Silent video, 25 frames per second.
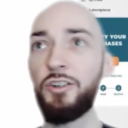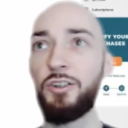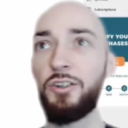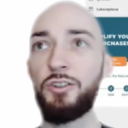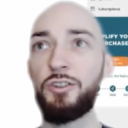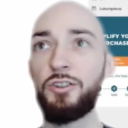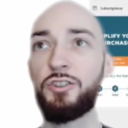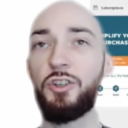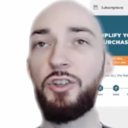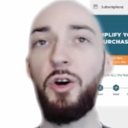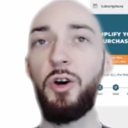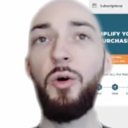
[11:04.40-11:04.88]

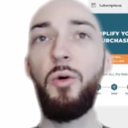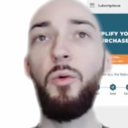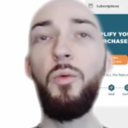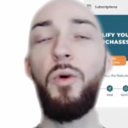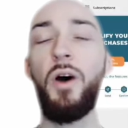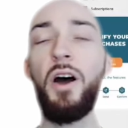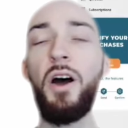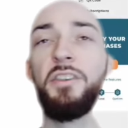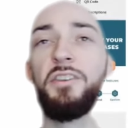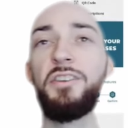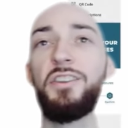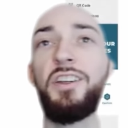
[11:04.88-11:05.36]
So
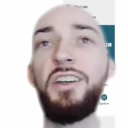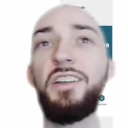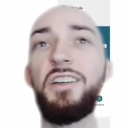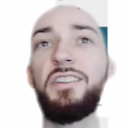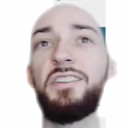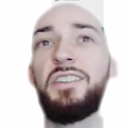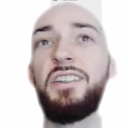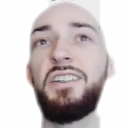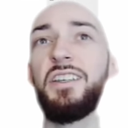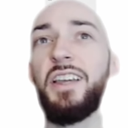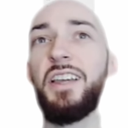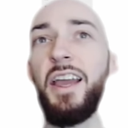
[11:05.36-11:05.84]
what does
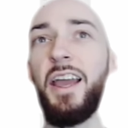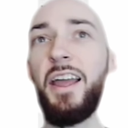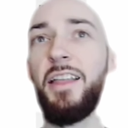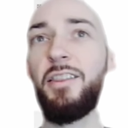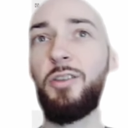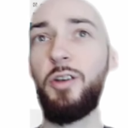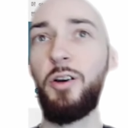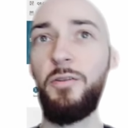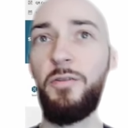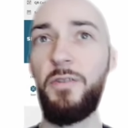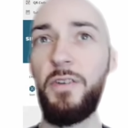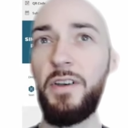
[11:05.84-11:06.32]
the
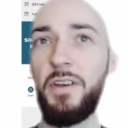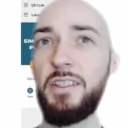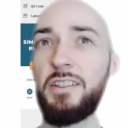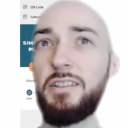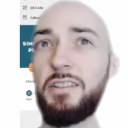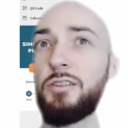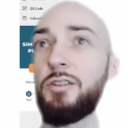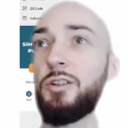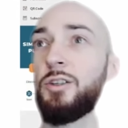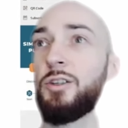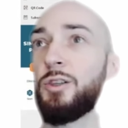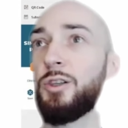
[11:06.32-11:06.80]

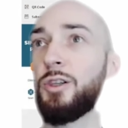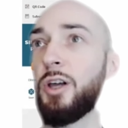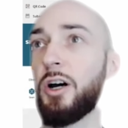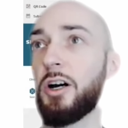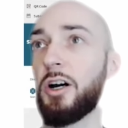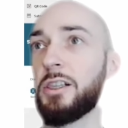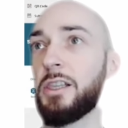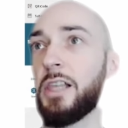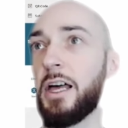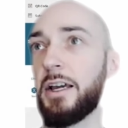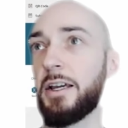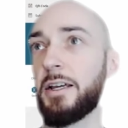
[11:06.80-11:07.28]
interface
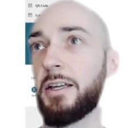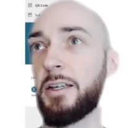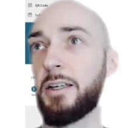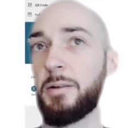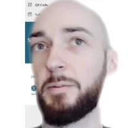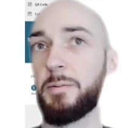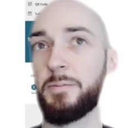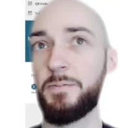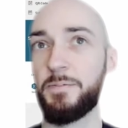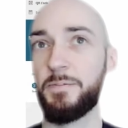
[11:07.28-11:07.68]
look like?